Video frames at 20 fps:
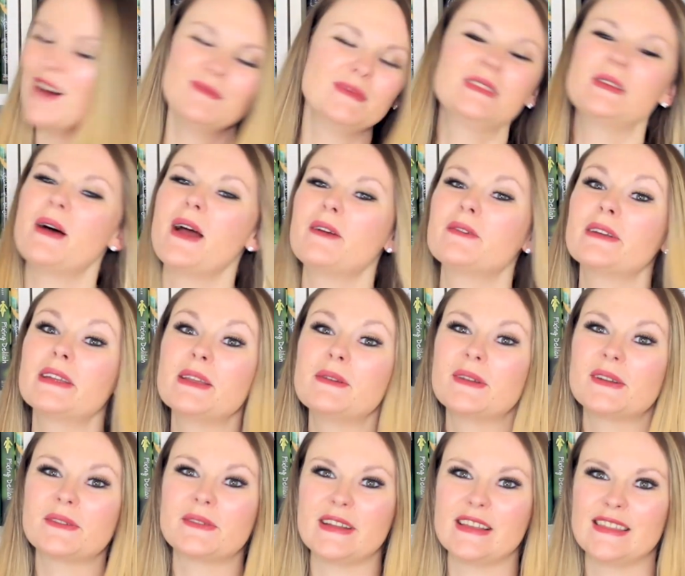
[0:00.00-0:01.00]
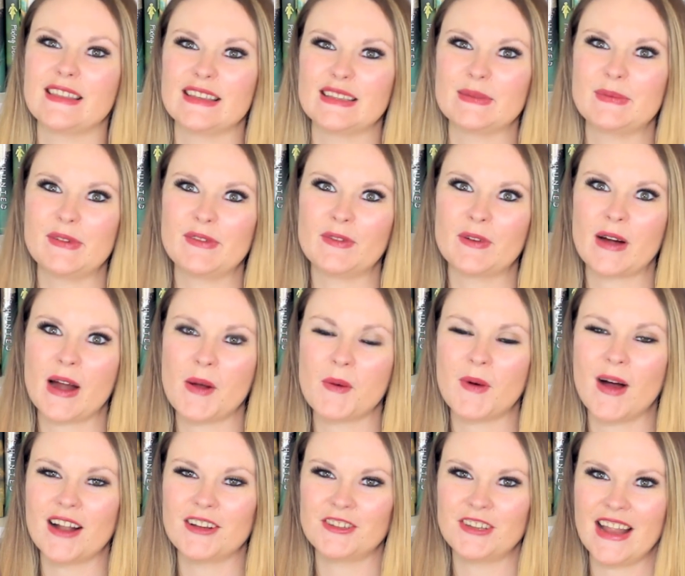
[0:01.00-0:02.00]
So I really want to read this before I
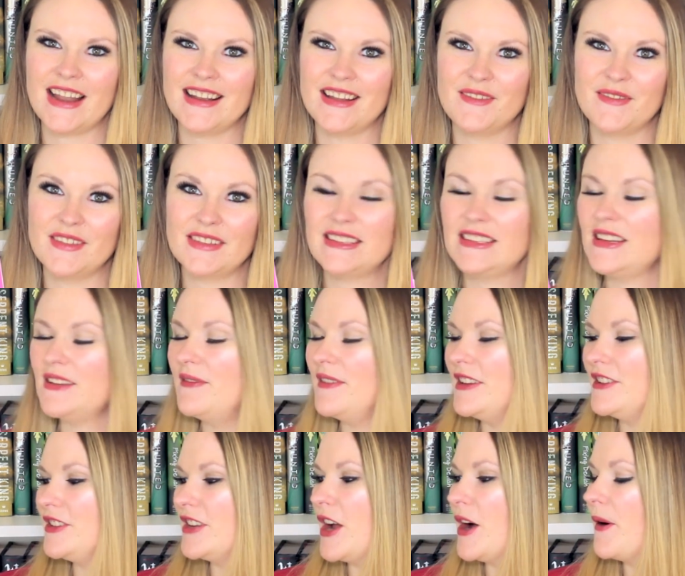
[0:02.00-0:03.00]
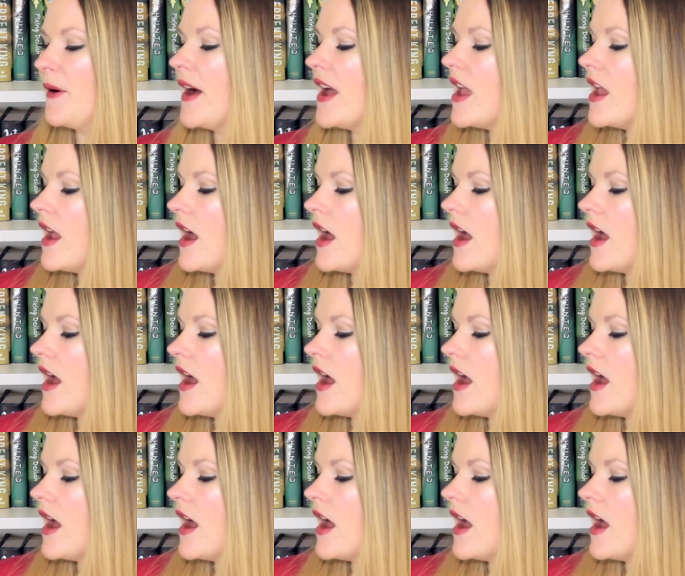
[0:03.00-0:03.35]
watch any of the TV show.